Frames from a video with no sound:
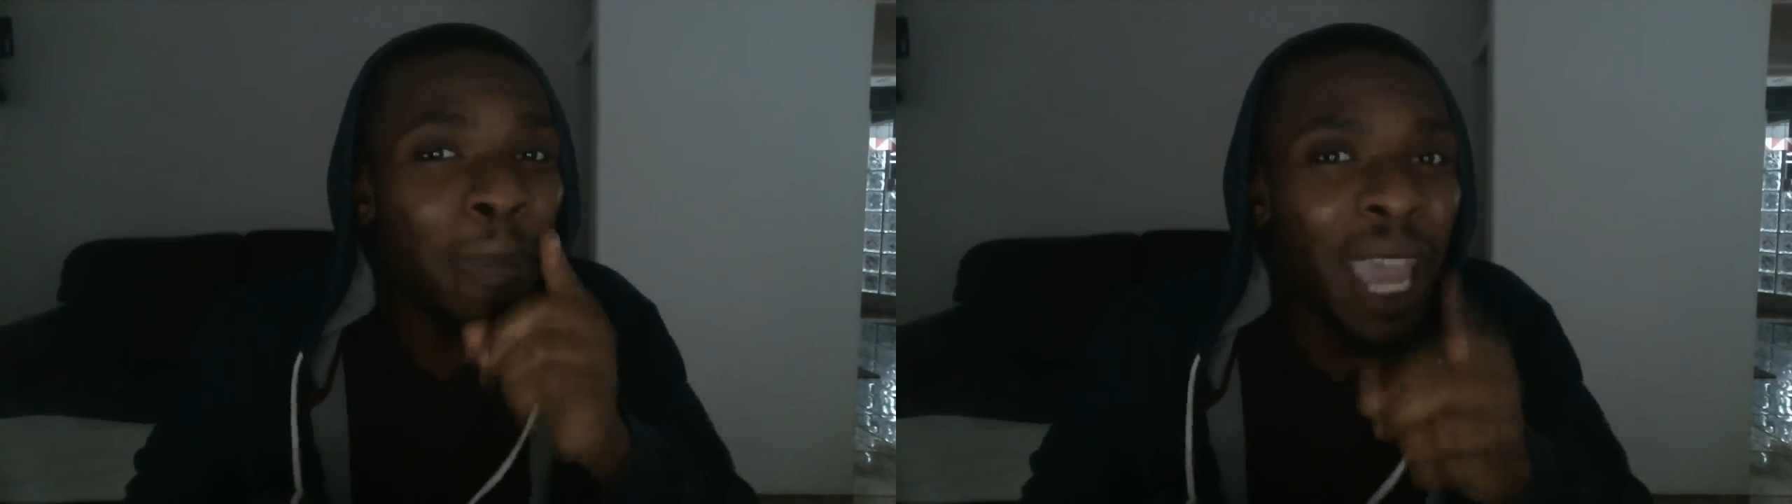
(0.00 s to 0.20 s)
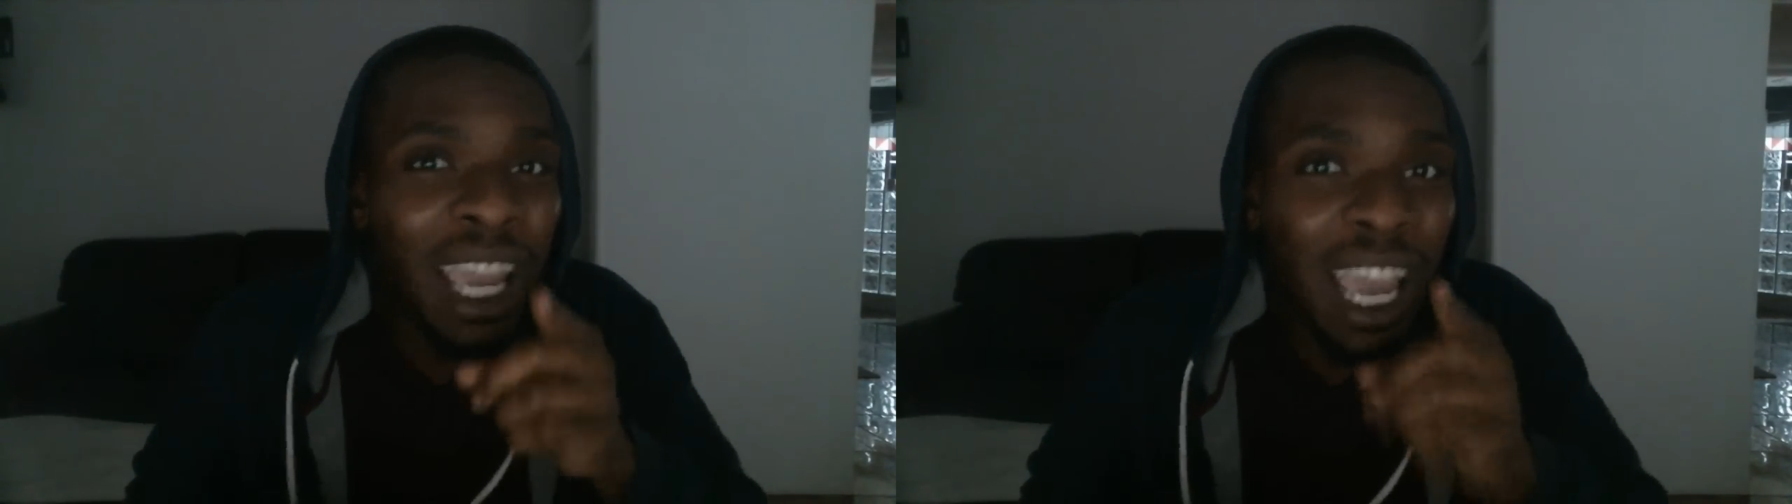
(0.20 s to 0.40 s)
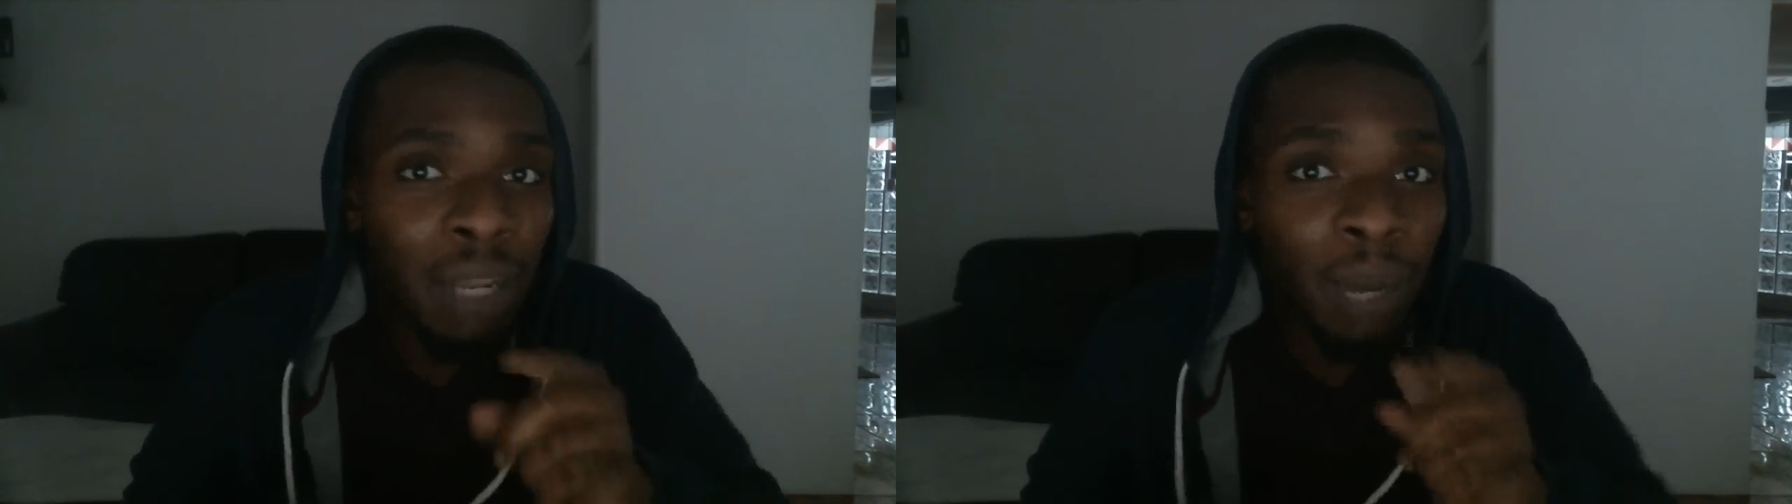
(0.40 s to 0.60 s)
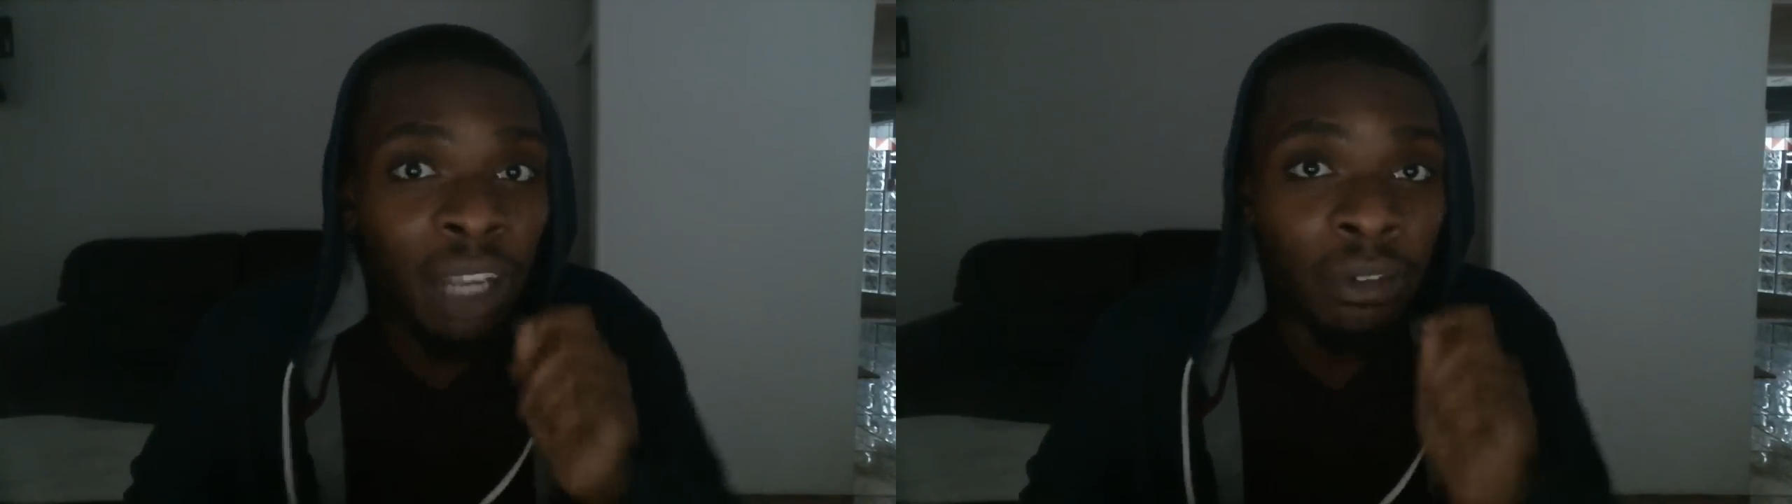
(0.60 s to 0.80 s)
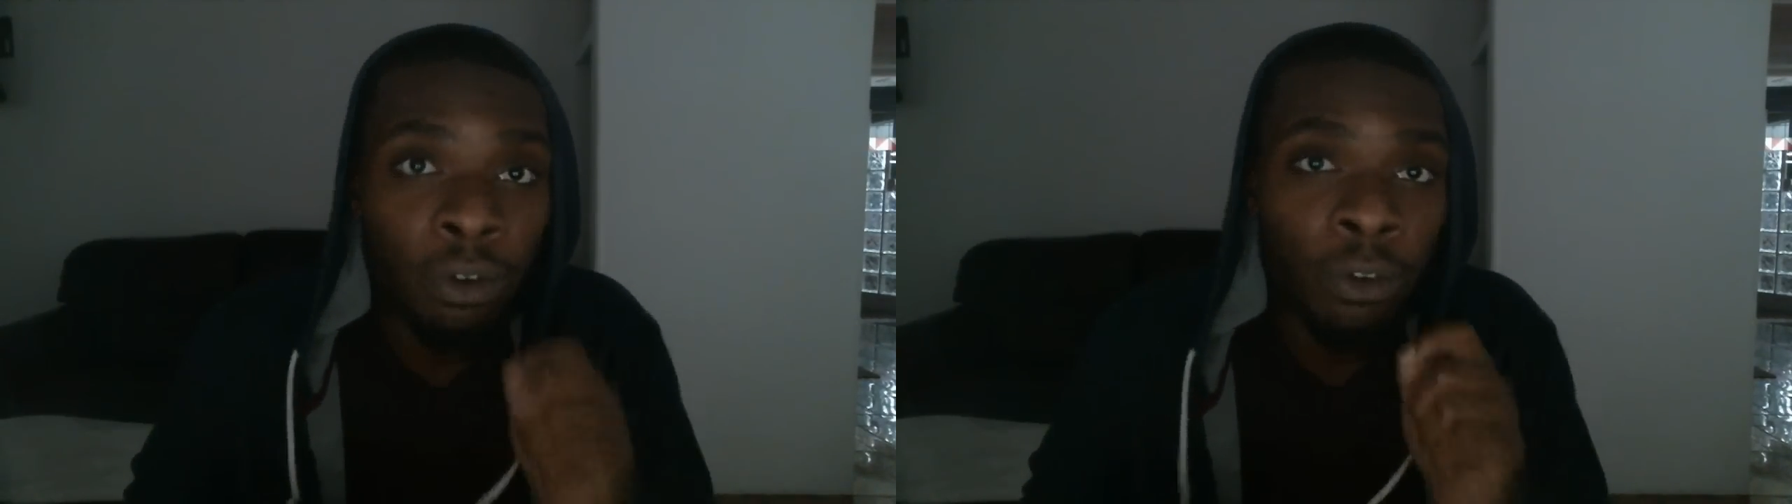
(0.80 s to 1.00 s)
pay
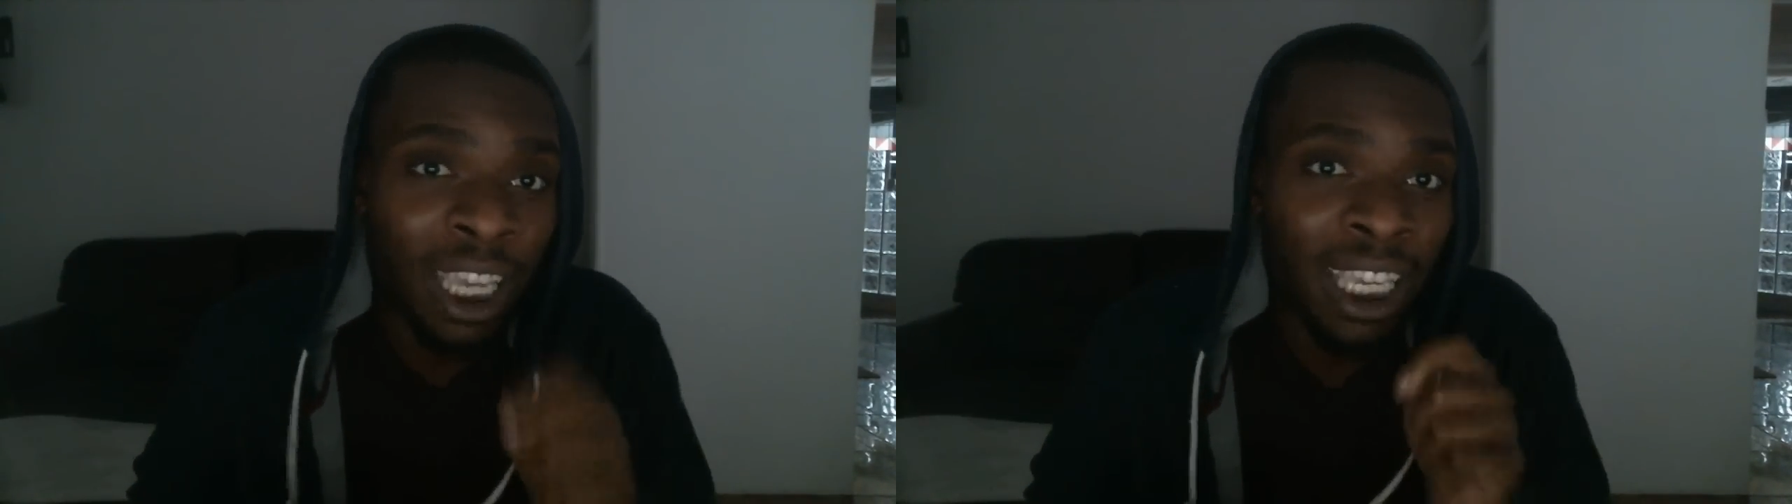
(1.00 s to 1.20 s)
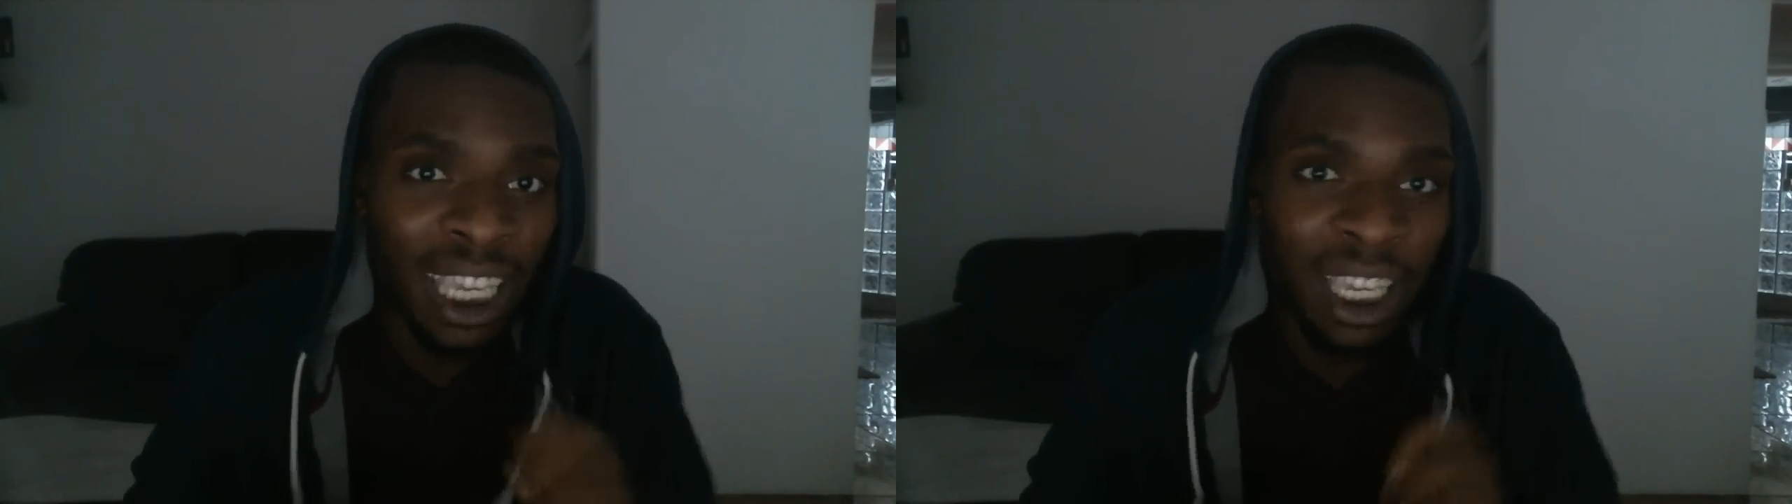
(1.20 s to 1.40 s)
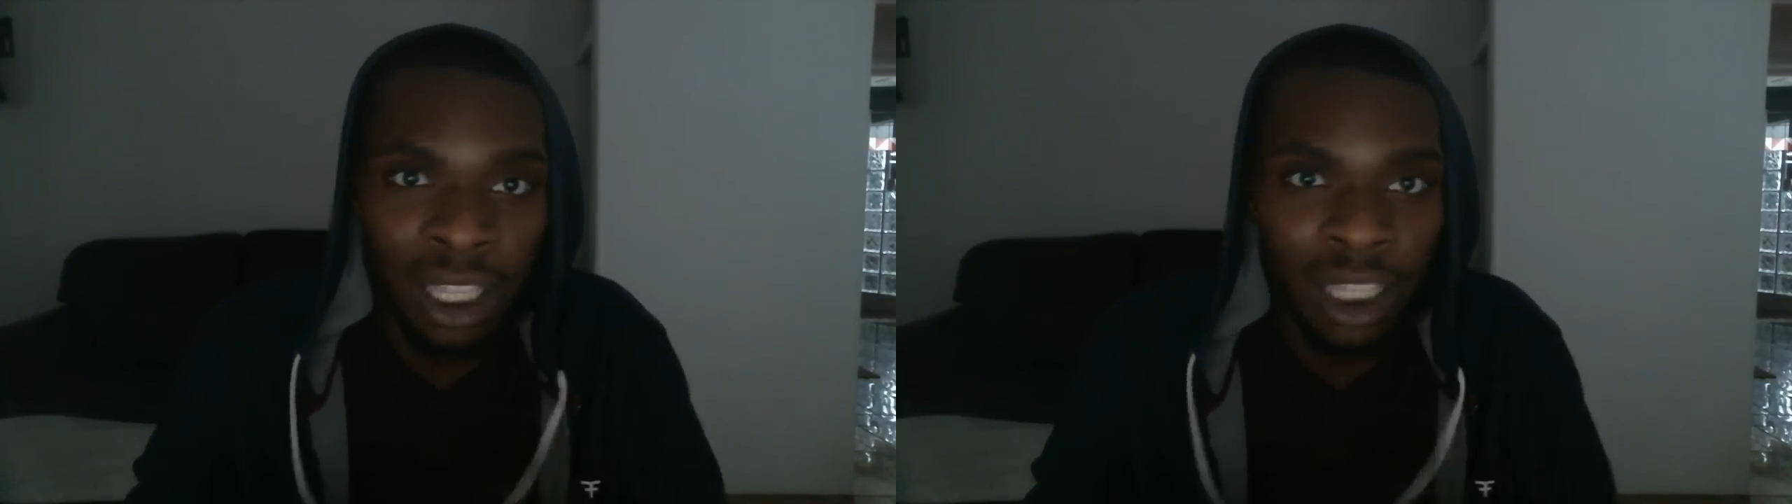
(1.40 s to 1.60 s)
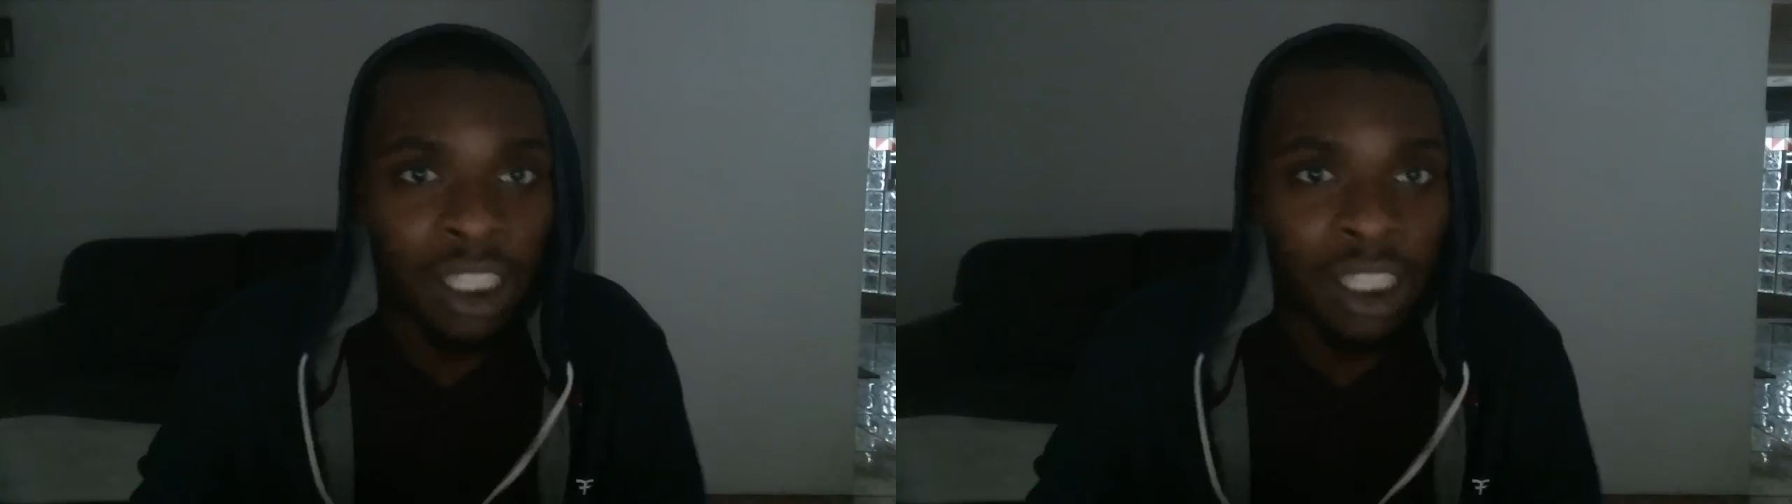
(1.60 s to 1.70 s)
anybody for a Reiki healing.